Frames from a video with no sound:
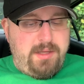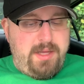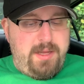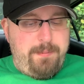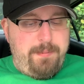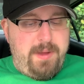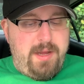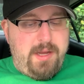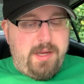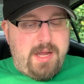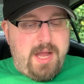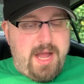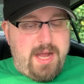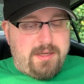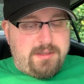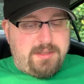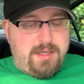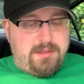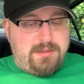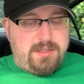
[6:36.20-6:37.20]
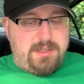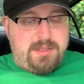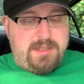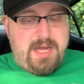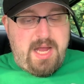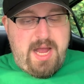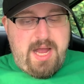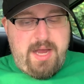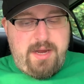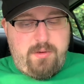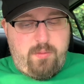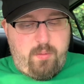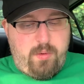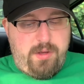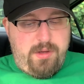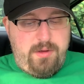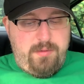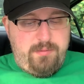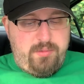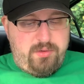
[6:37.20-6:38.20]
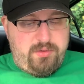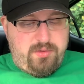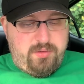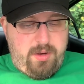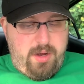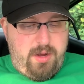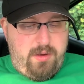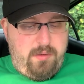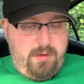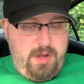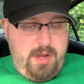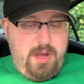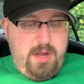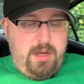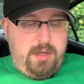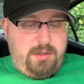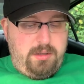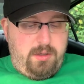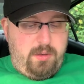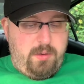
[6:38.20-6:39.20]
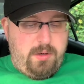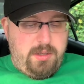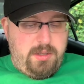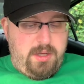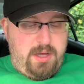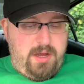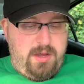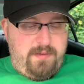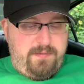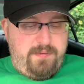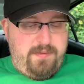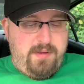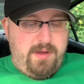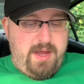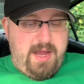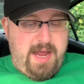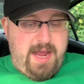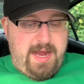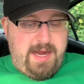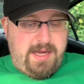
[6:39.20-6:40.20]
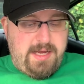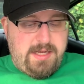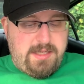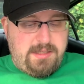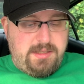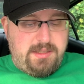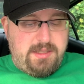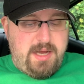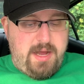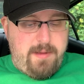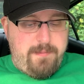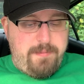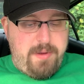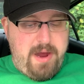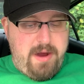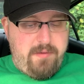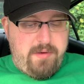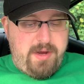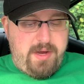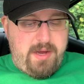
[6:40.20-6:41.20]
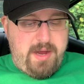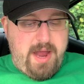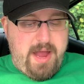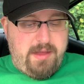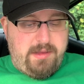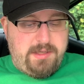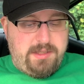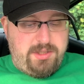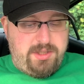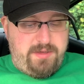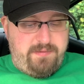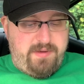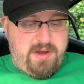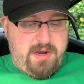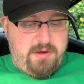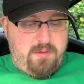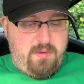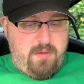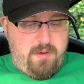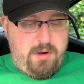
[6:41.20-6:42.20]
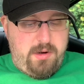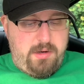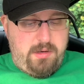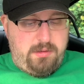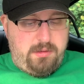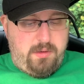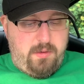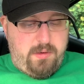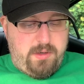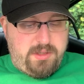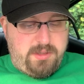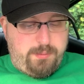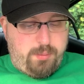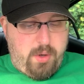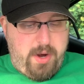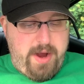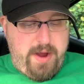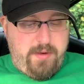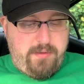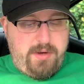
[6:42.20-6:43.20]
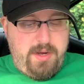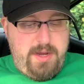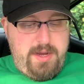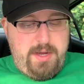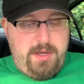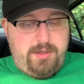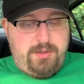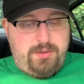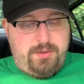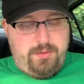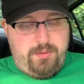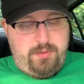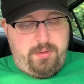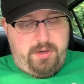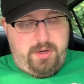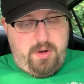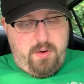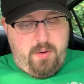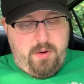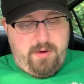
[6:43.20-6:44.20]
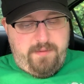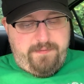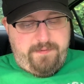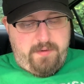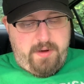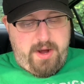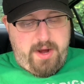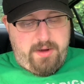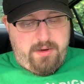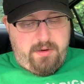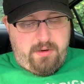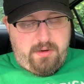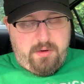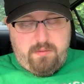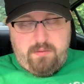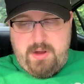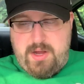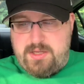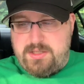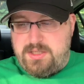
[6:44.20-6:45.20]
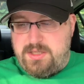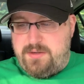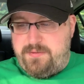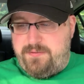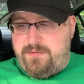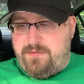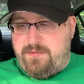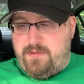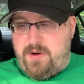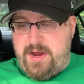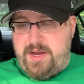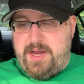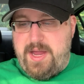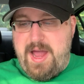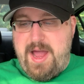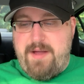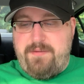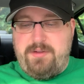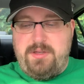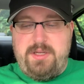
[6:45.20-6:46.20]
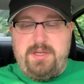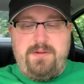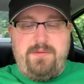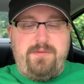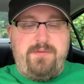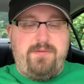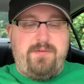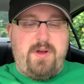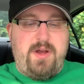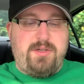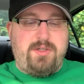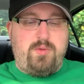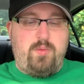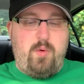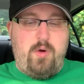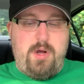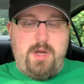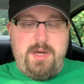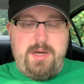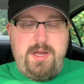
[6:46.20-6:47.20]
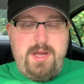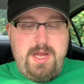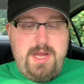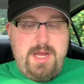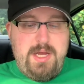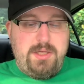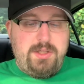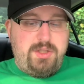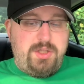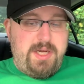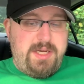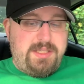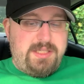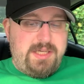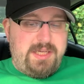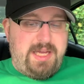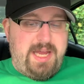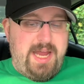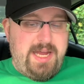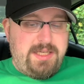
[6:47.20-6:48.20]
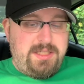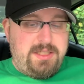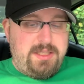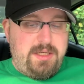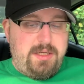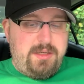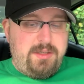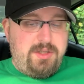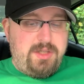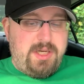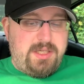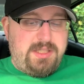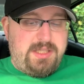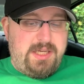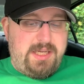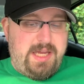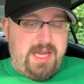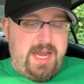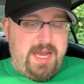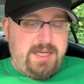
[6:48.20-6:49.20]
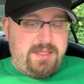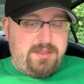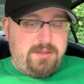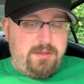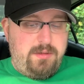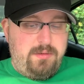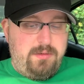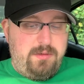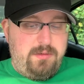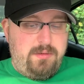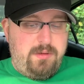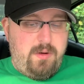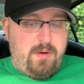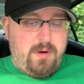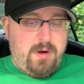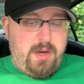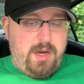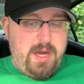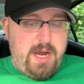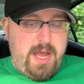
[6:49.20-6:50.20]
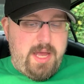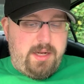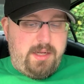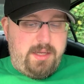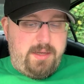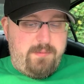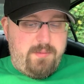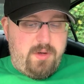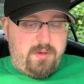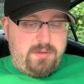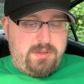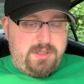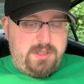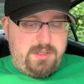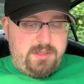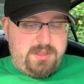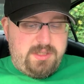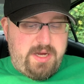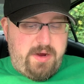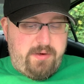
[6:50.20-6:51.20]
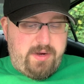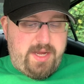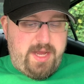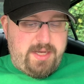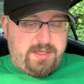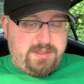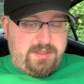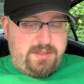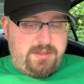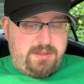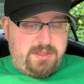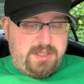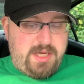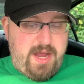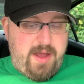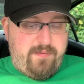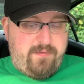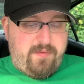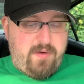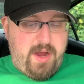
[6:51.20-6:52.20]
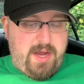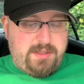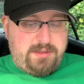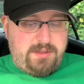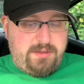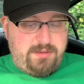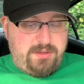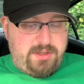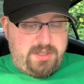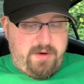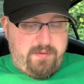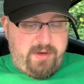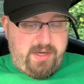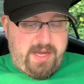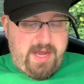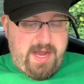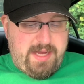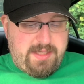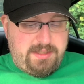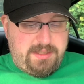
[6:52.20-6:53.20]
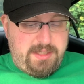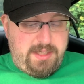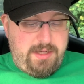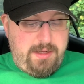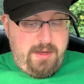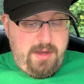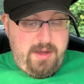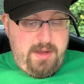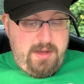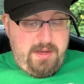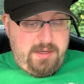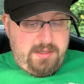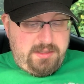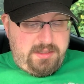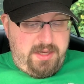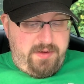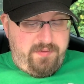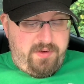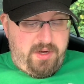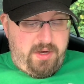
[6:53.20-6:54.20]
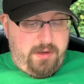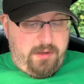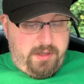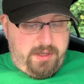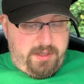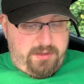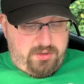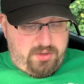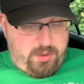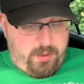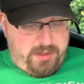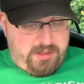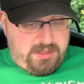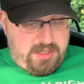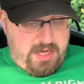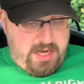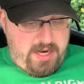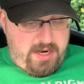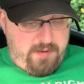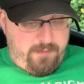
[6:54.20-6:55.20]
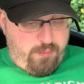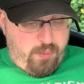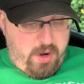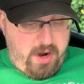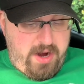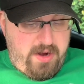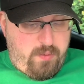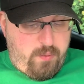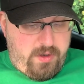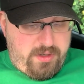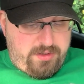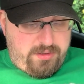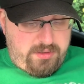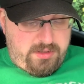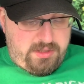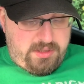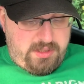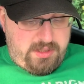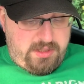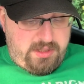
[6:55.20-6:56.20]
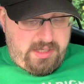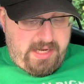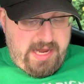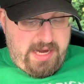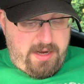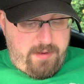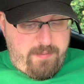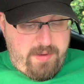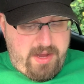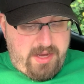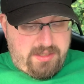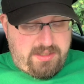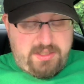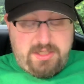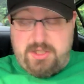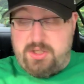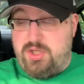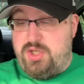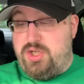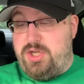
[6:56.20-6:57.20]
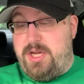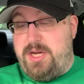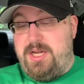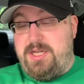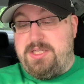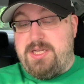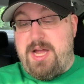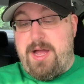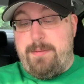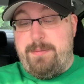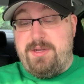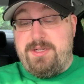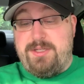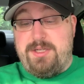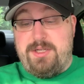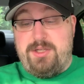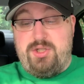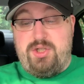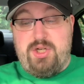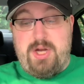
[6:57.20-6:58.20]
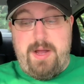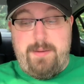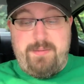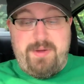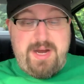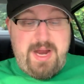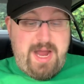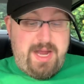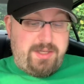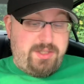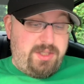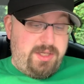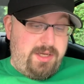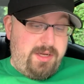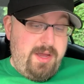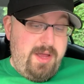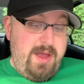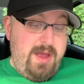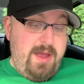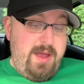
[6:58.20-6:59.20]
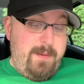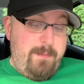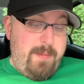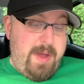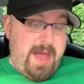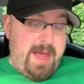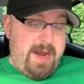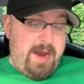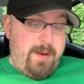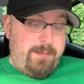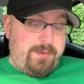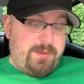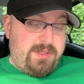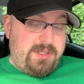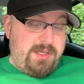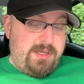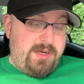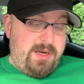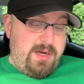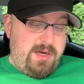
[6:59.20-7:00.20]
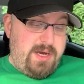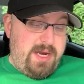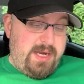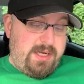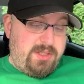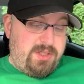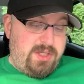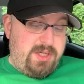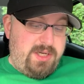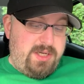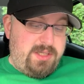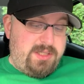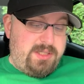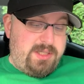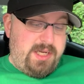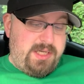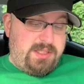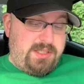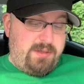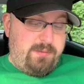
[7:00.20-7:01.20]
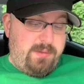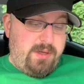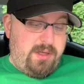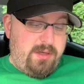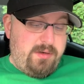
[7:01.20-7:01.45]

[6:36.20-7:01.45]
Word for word: Lee Peacock, Tulsa Todd, William Boudreau, Laura Love, Agus, Tom Perry, Alan G. Van Horn, Lawrence Brown, Drew Hanor, Fernando Carranza, Frank Haviland, Fresh One, Jason Casta, Justin Case, Lulu Laura, Natalie Mosley, Sarah Keston, Scott Freisner, Sherry Cassidy, Stephen Neely, Joyce Hine, Brian Richardson, Kenny Bess, Ginny Thomas, John Bonacci, Matt Epperson, Nick G, Stacy